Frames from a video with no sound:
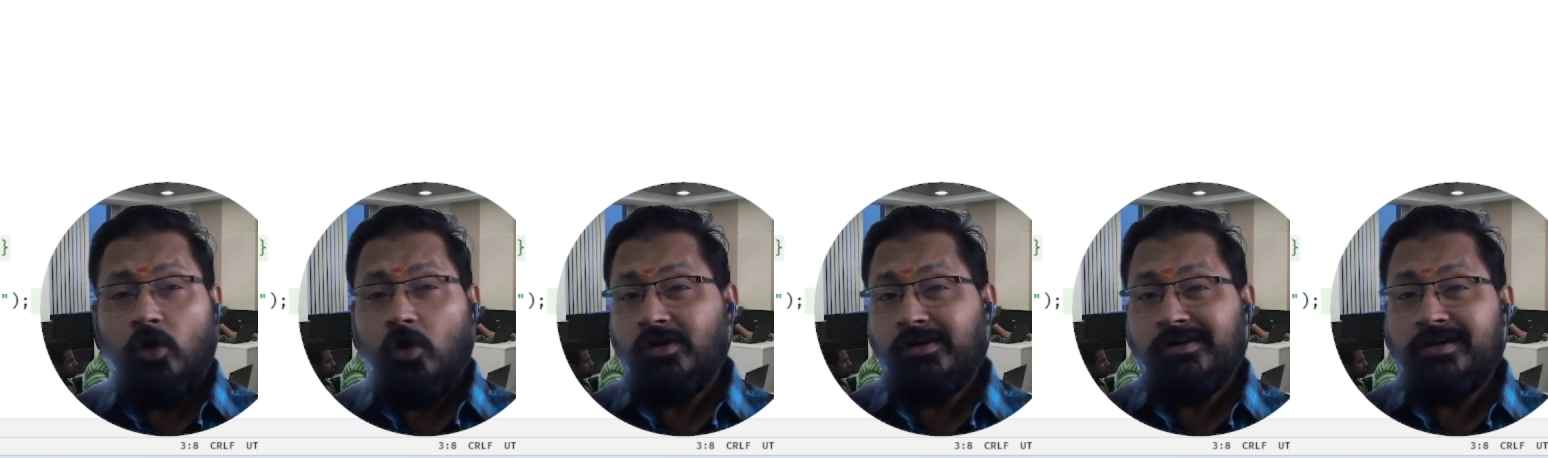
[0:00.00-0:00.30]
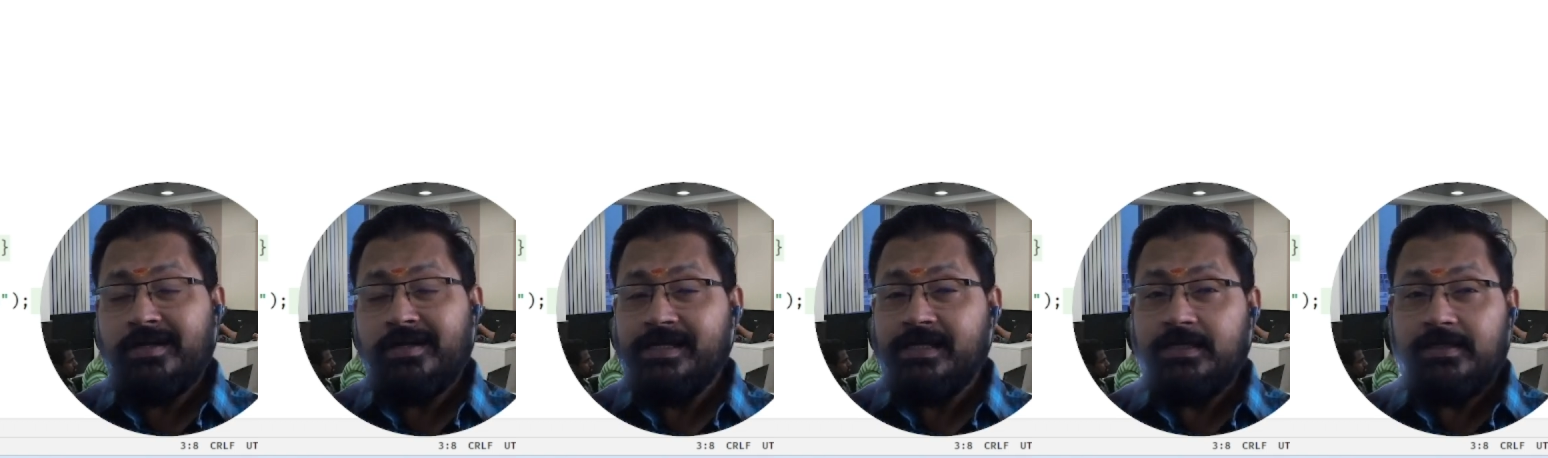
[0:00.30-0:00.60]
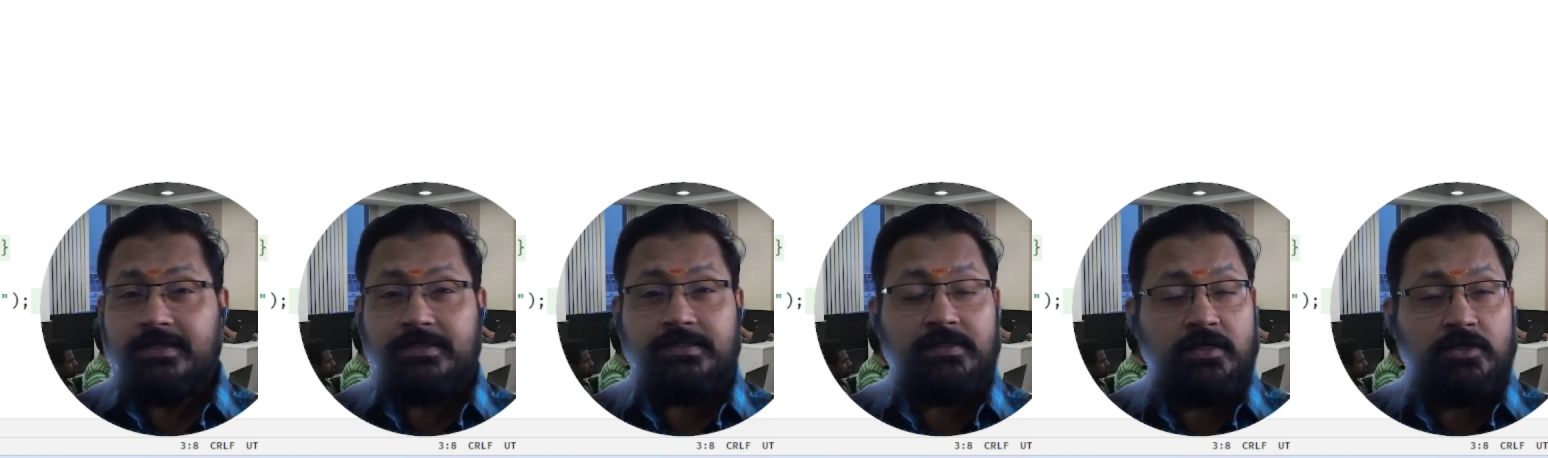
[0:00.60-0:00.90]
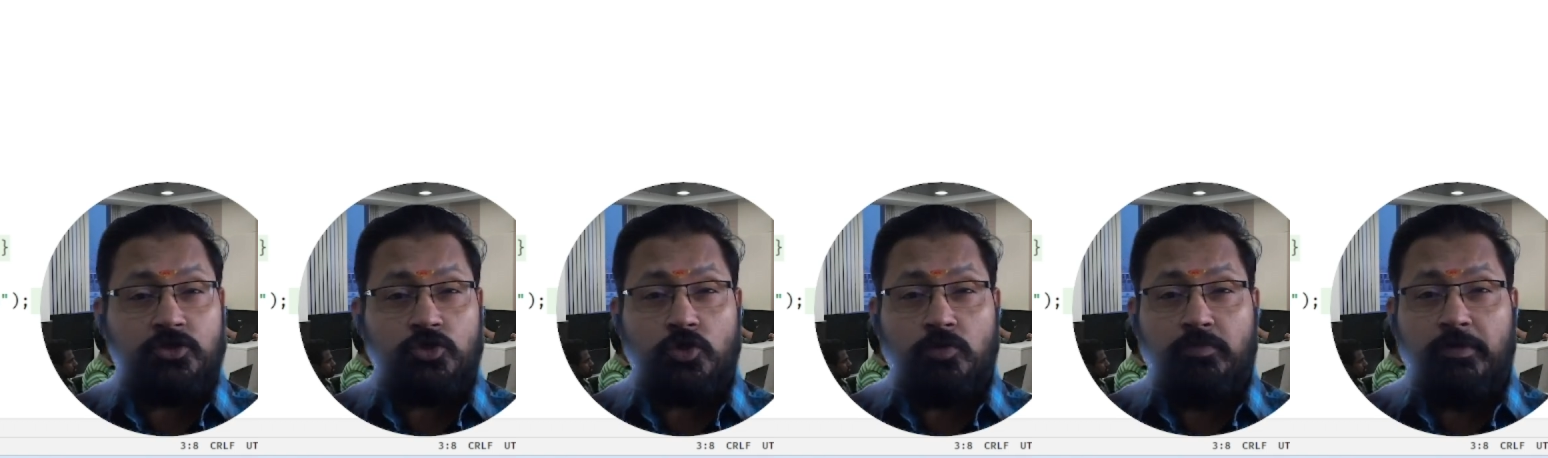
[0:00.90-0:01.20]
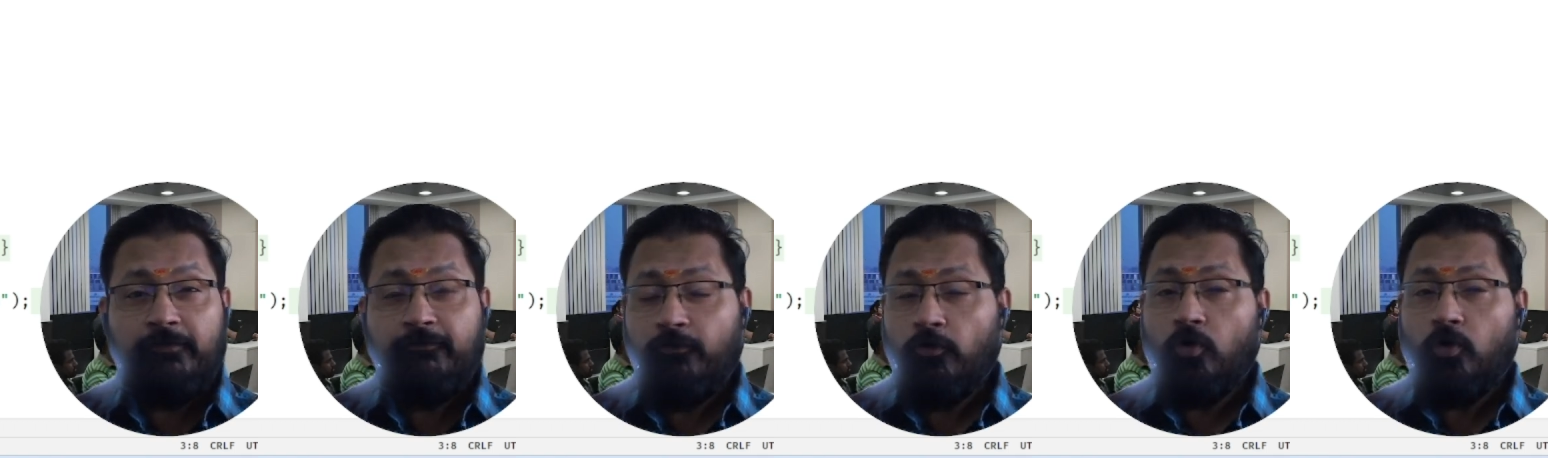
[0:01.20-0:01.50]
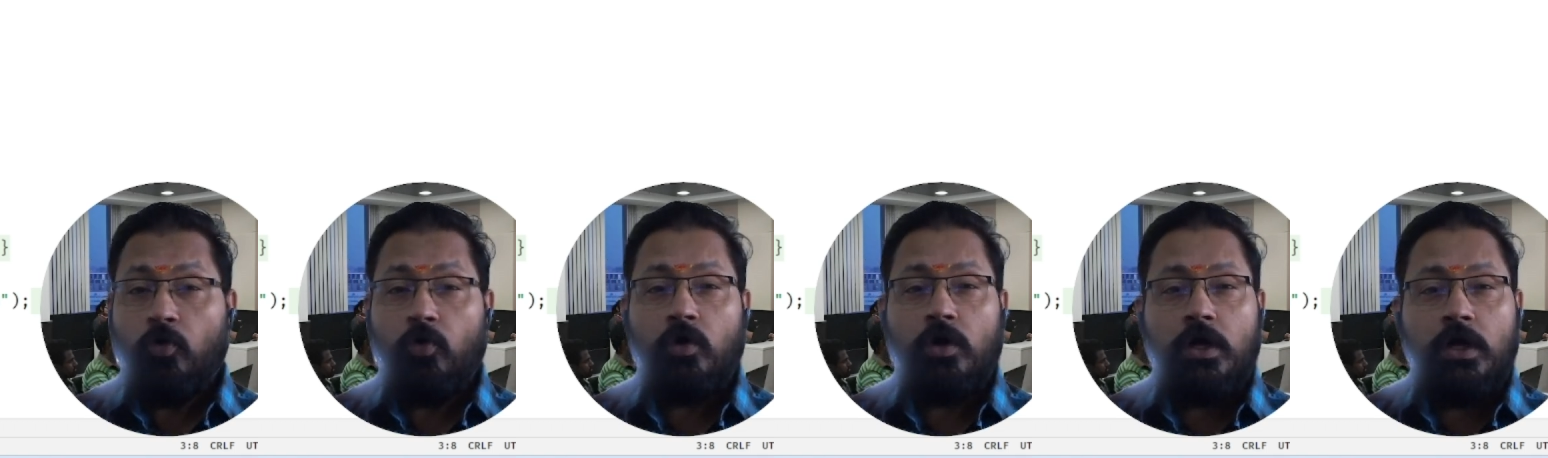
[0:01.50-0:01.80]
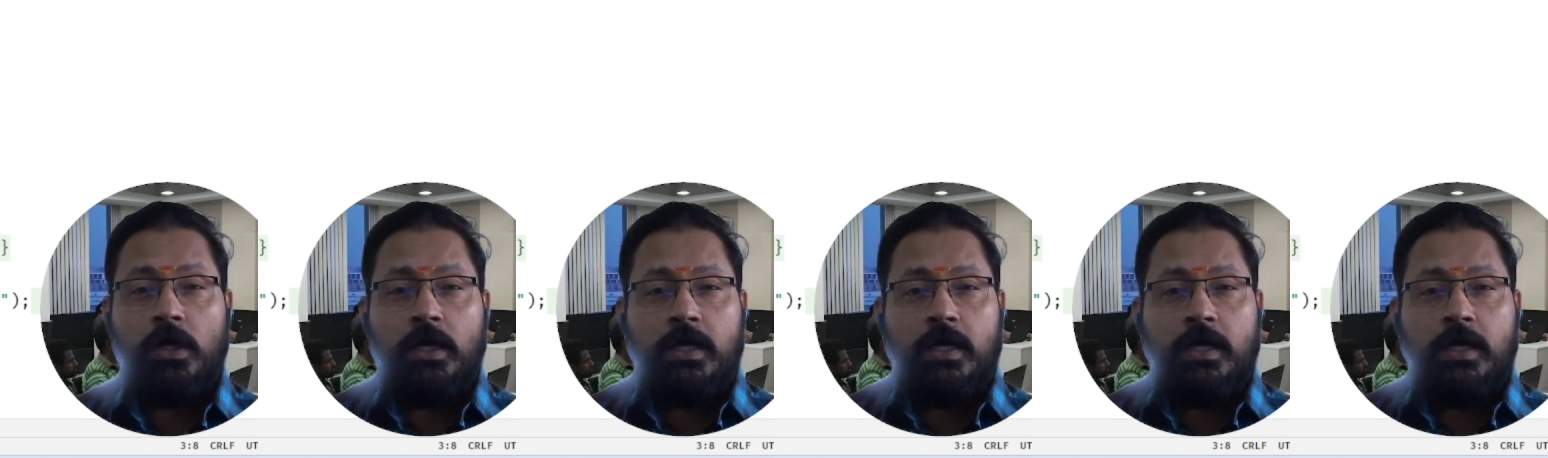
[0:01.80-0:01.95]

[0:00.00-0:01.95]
already discussed before